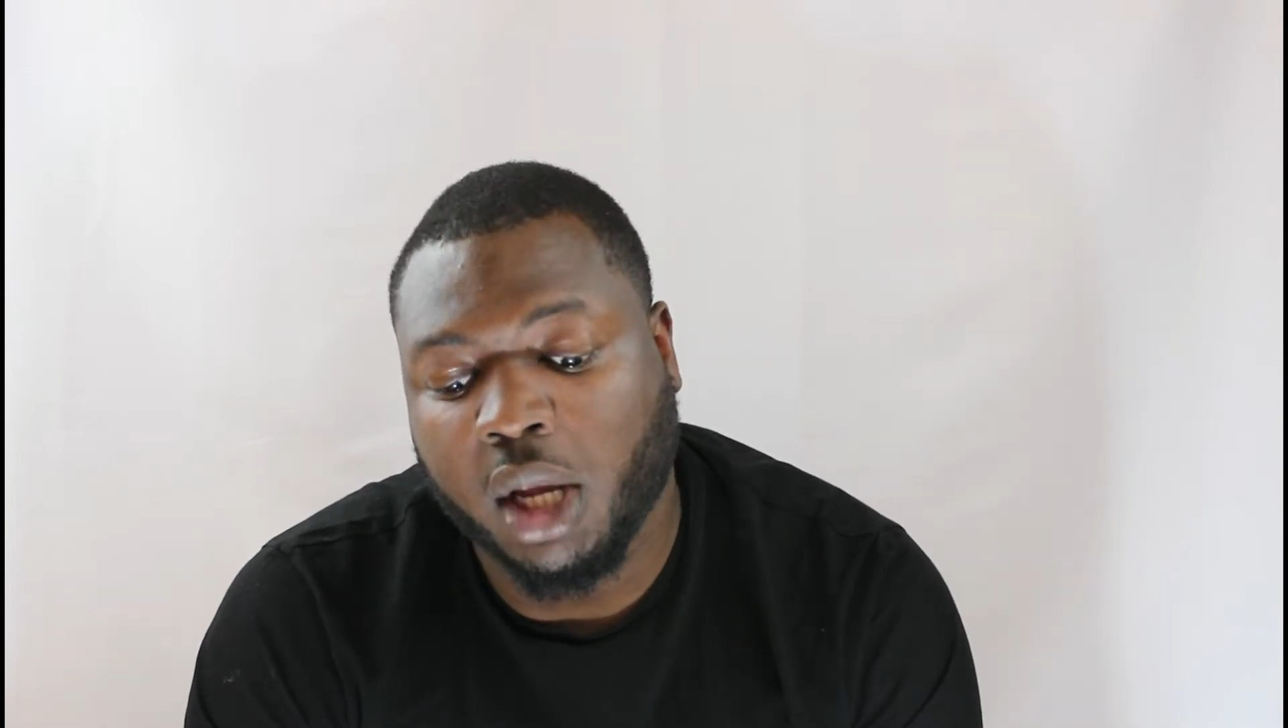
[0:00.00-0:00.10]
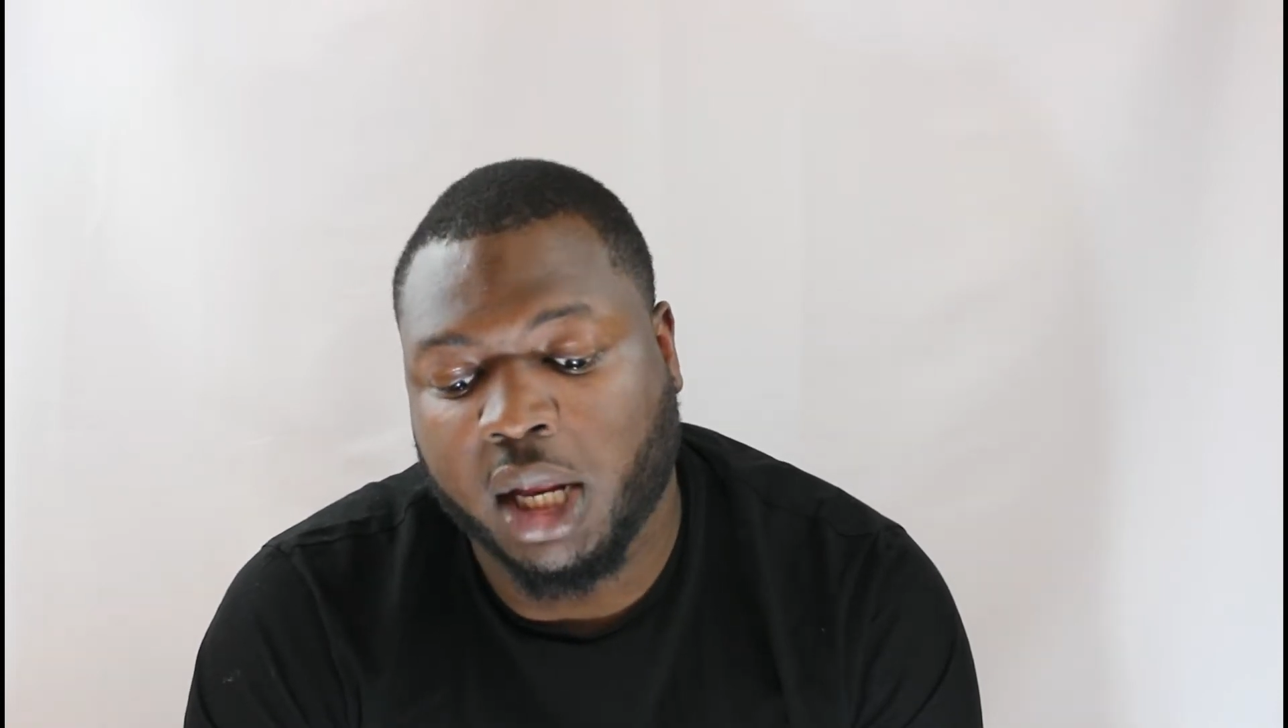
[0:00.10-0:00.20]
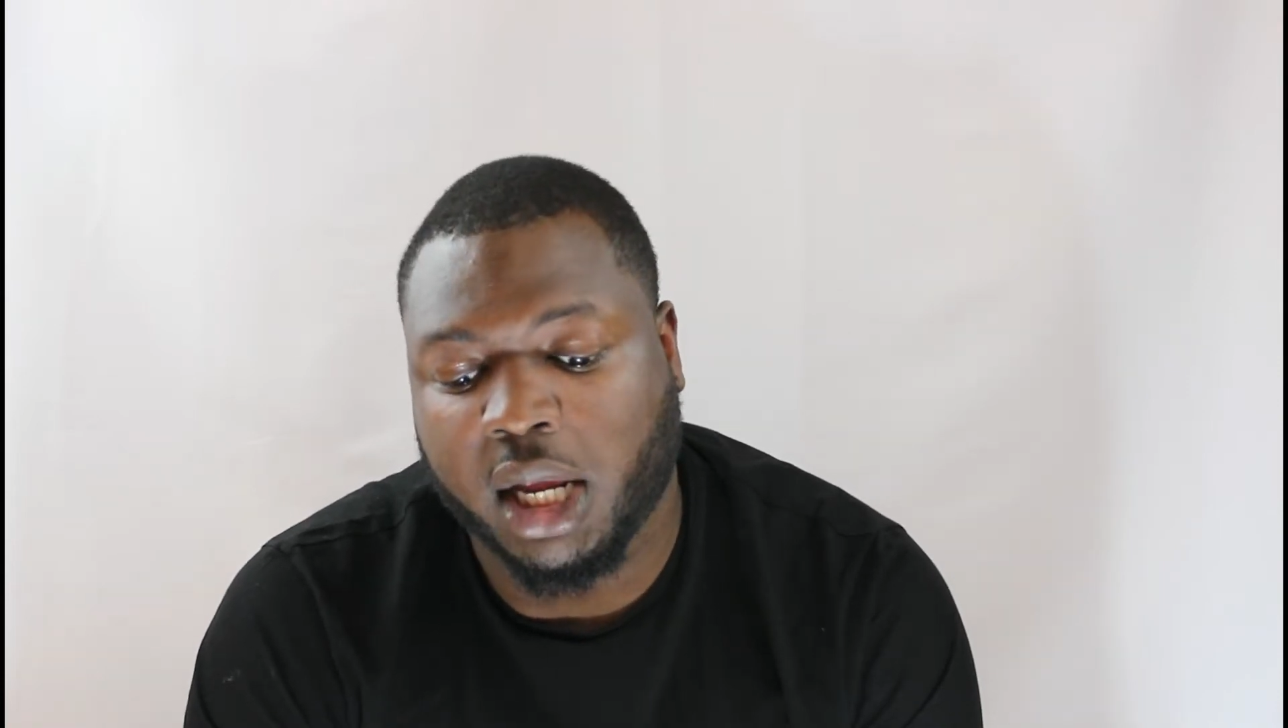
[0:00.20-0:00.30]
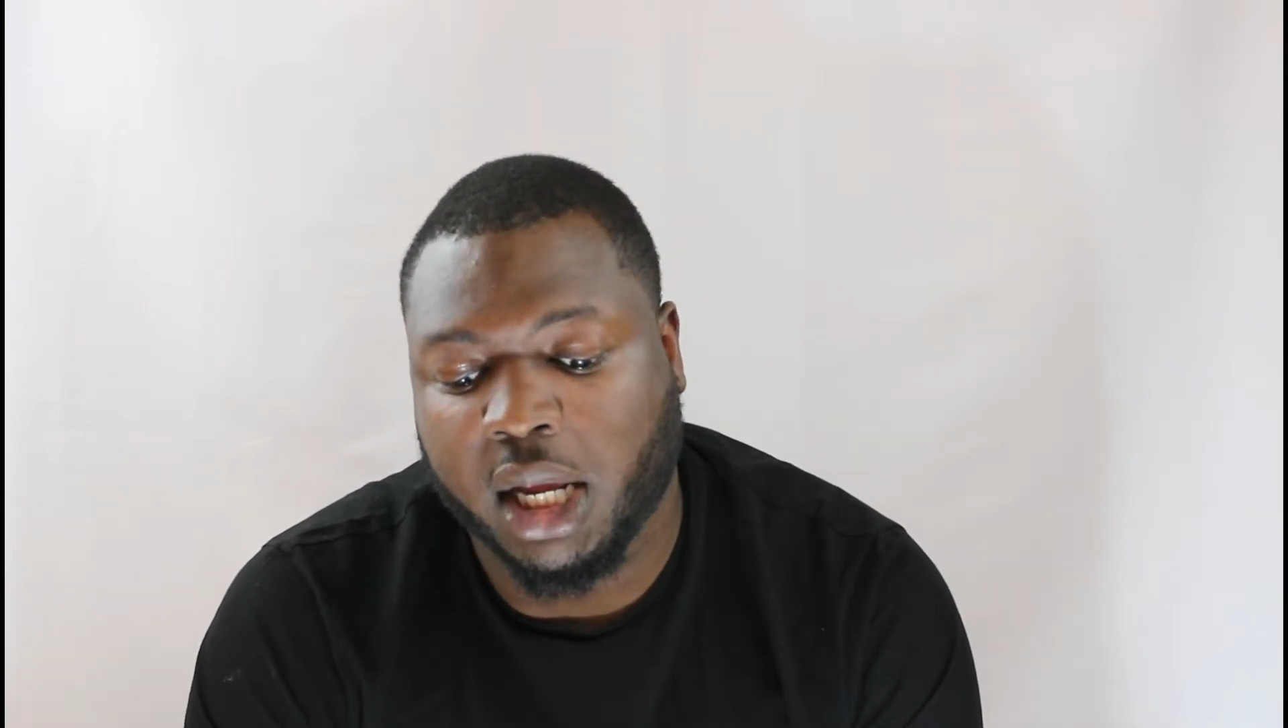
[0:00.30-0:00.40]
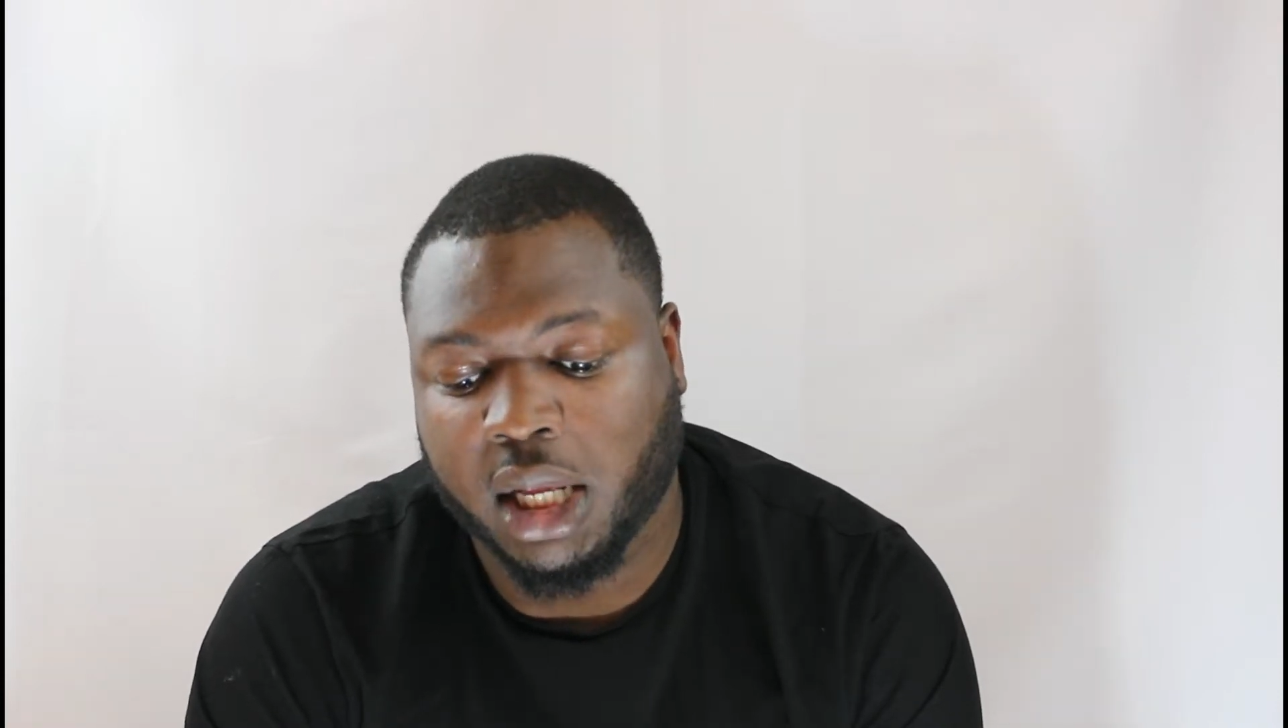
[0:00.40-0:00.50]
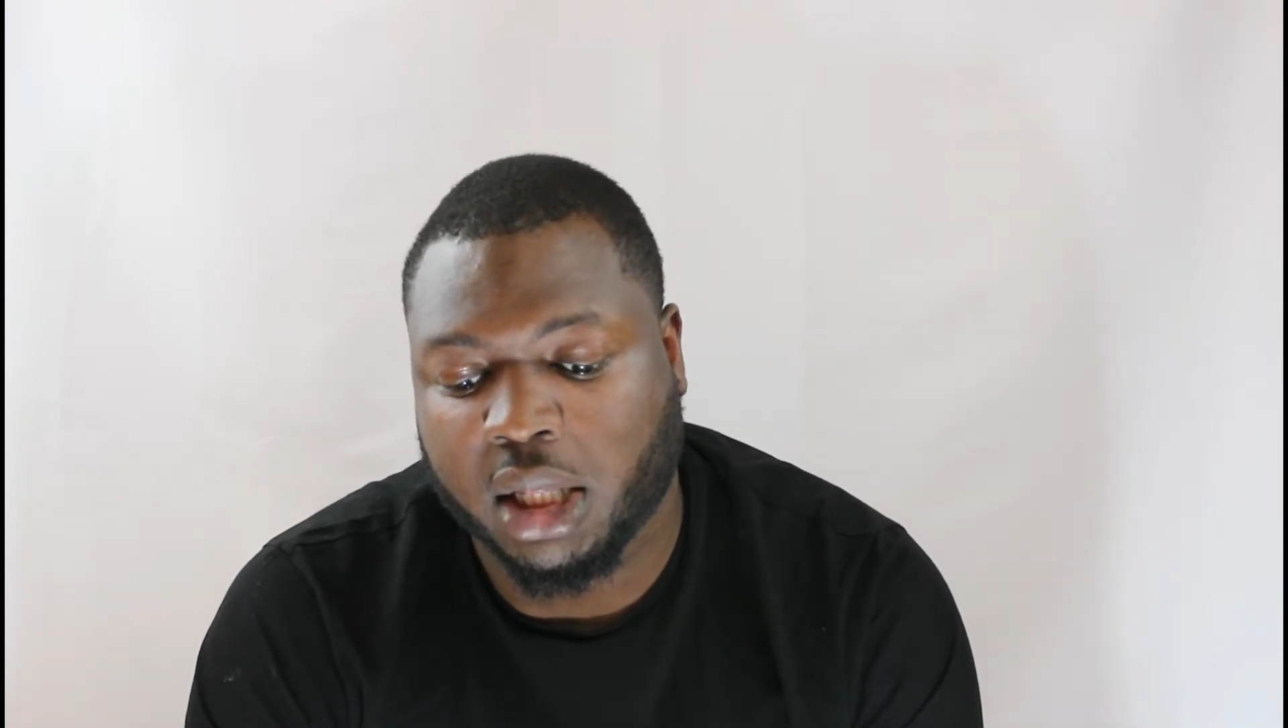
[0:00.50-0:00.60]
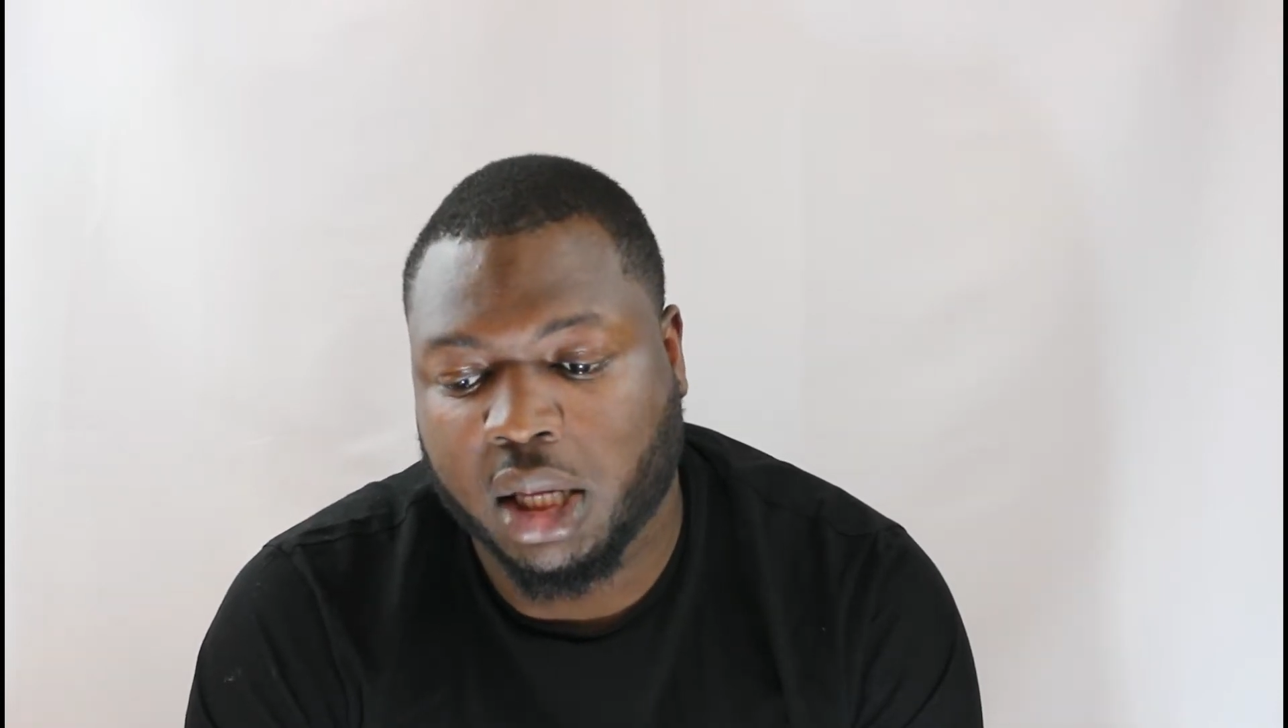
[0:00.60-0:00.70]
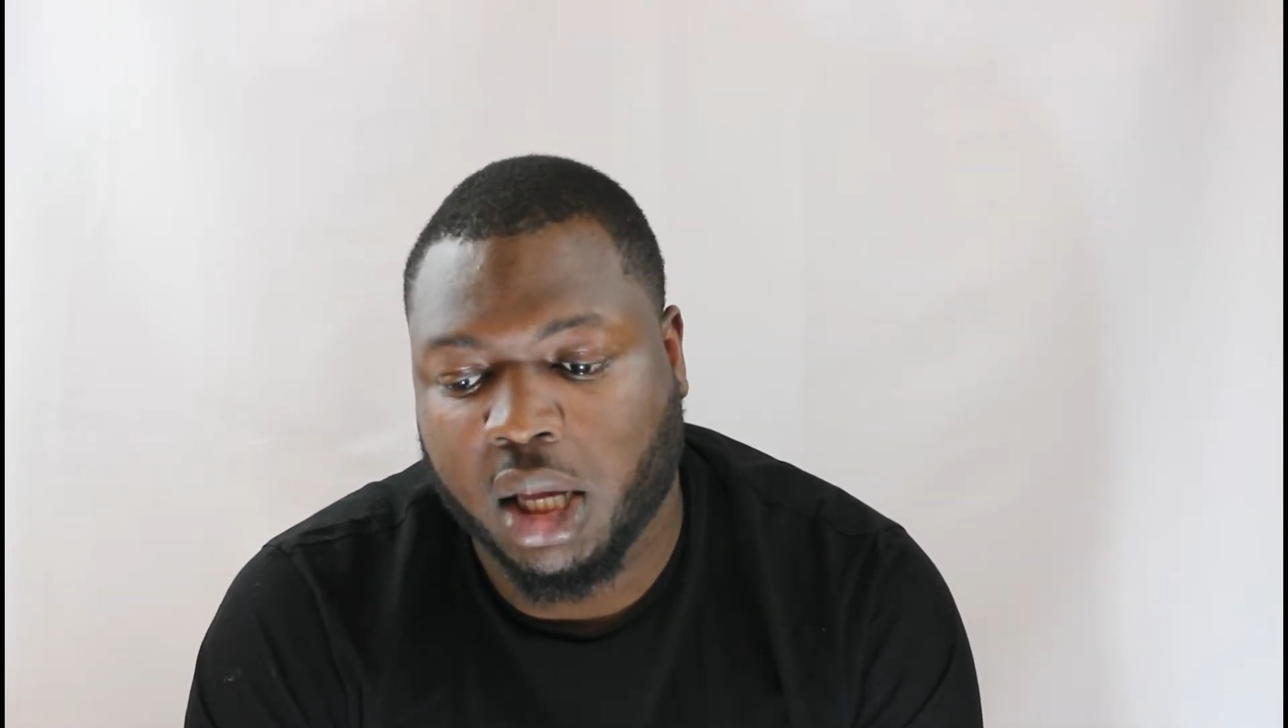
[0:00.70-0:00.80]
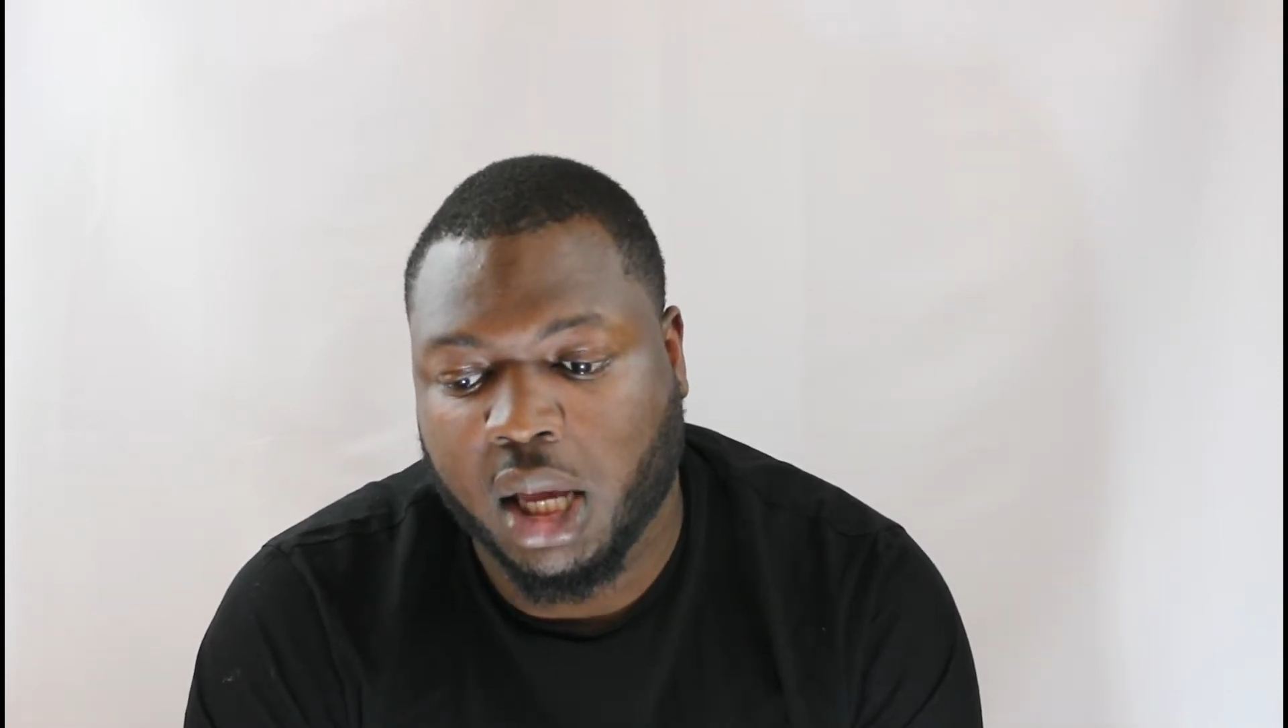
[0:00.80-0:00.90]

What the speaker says: And